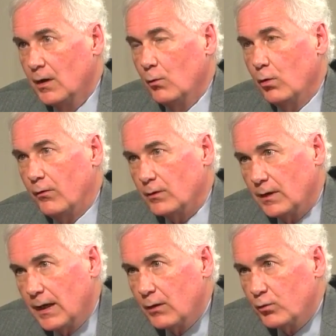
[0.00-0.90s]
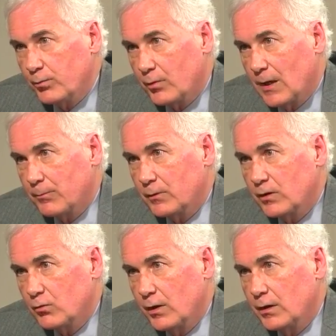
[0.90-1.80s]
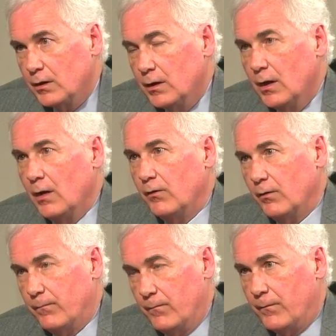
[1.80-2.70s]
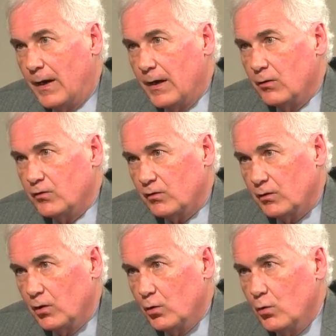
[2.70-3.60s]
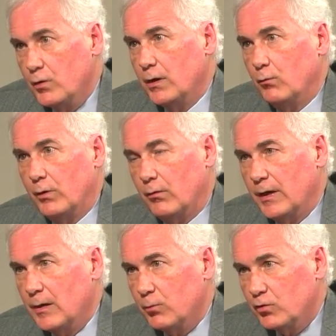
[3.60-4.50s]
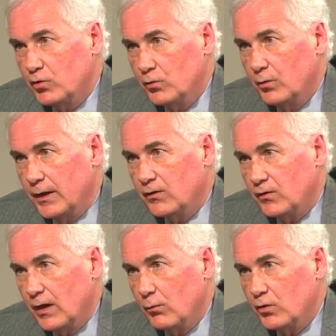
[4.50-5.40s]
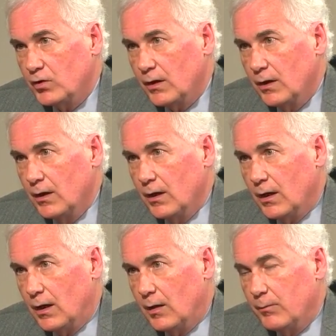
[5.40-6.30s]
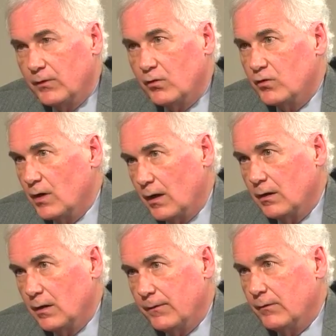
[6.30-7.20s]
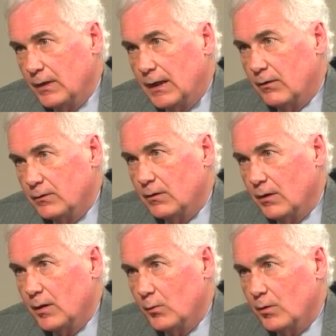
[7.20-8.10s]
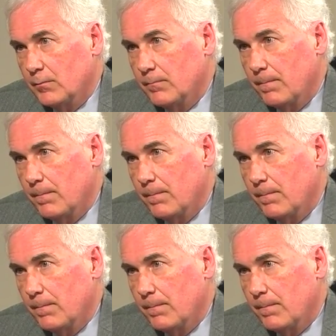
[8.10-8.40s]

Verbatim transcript: Where the land was properly treated, the fire slowed, we were able to extinguish it uh, but there's not enough of it out there anymore.